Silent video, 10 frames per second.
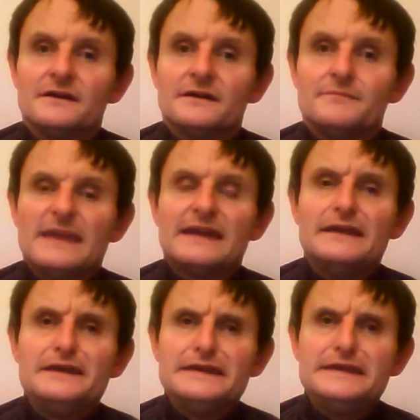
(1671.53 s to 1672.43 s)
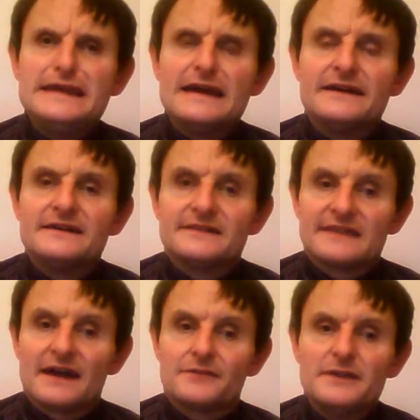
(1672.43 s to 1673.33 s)
make a N
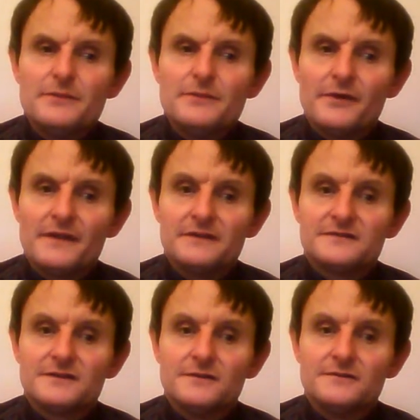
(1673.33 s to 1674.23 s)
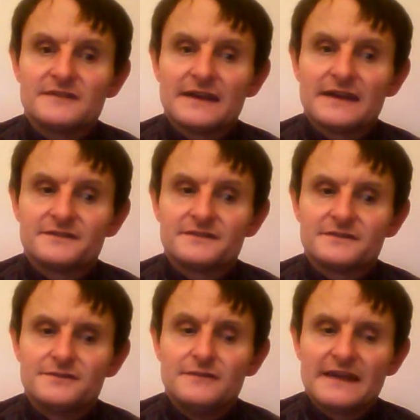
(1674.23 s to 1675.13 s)
sound. When you put those two
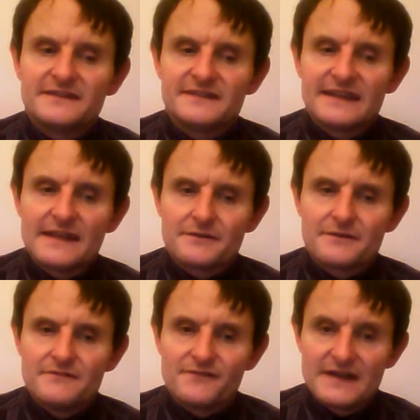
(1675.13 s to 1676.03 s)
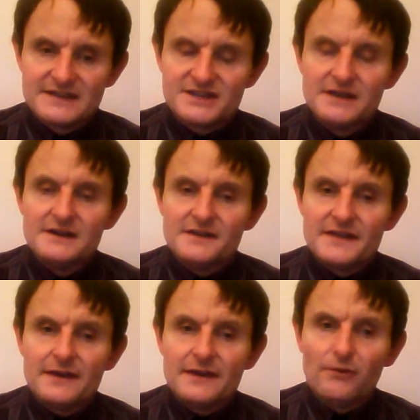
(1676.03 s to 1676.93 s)
letters together in French,
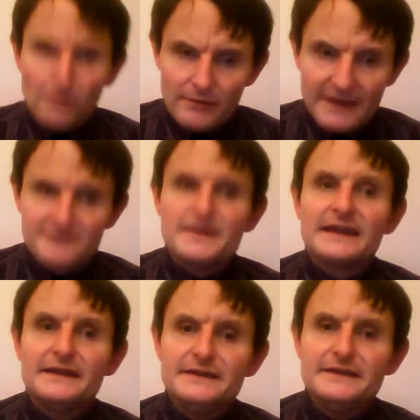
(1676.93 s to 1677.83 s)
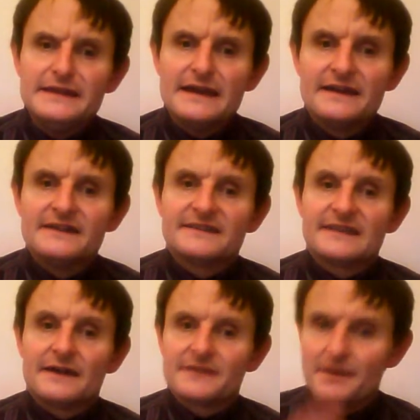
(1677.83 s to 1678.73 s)
they always make a N
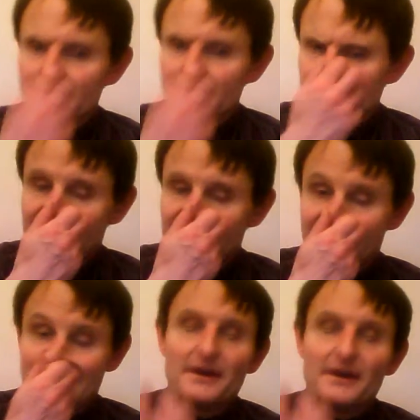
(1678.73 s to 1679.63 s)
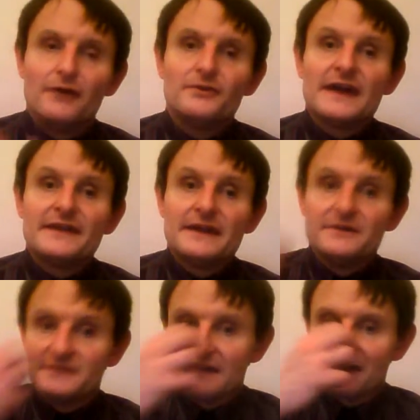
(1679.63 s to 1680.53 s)
sound. Can we make that sound? You hold our
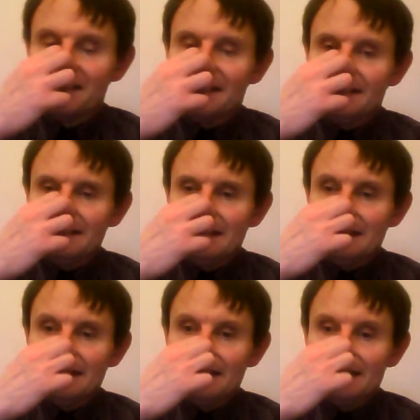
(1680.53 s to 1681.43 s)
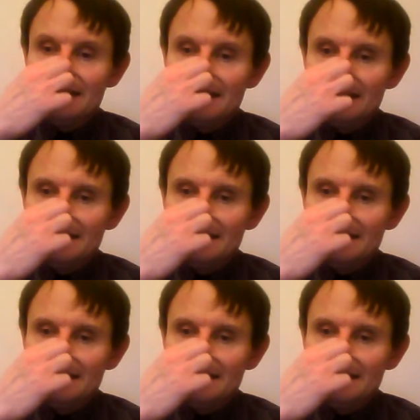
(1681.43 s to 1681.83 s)
nose and go N, N, N, N, N,